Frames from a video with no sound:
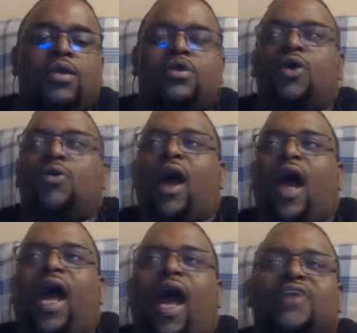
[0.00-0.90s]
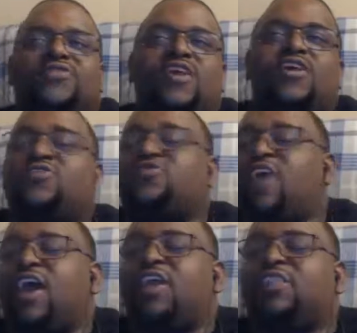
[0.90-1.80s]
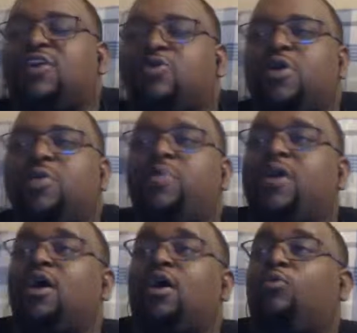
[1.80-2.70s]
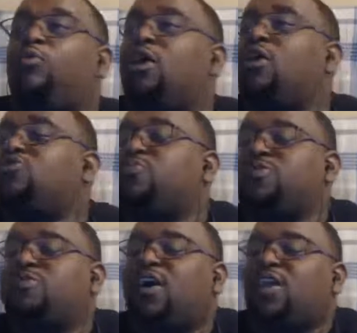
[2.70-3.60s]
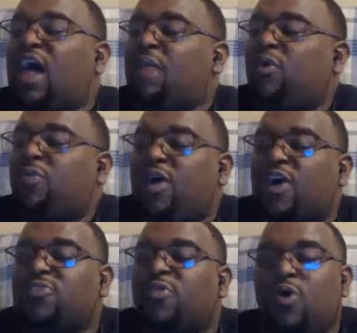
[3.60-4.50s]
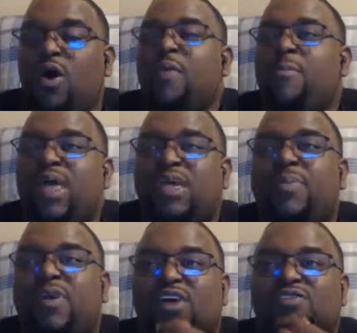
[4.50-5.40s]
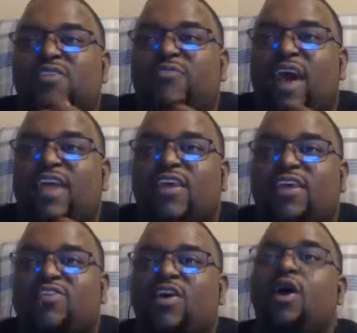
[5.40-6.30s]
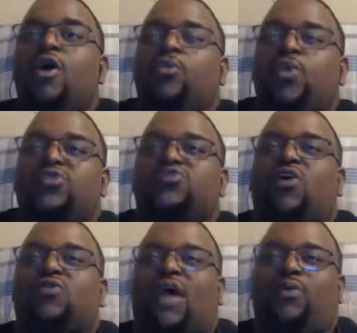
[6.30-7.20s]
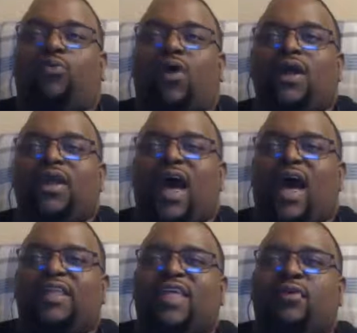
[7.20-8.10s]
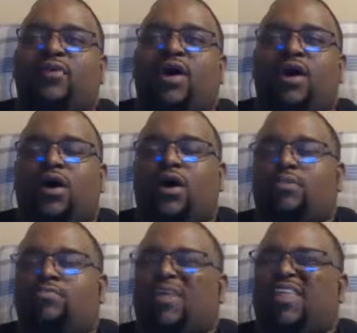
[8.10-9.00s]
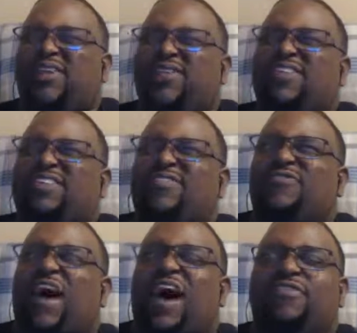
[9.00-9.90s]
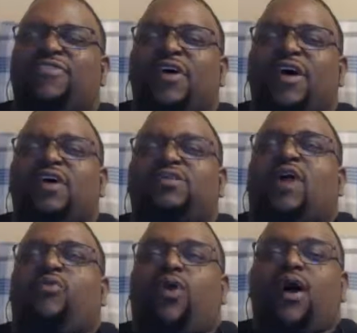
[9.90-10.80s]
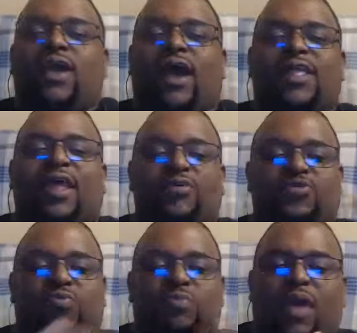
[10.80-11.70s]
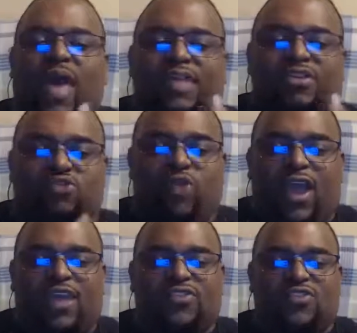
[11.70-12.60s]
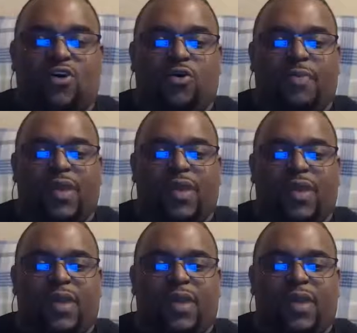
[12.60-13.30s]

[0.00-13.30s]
You know what? I see your second theory being 100% a lot more plausible, mainly because of the fact is we saw that one guy that I think it was season 5, that one guy that had the Dragonstone the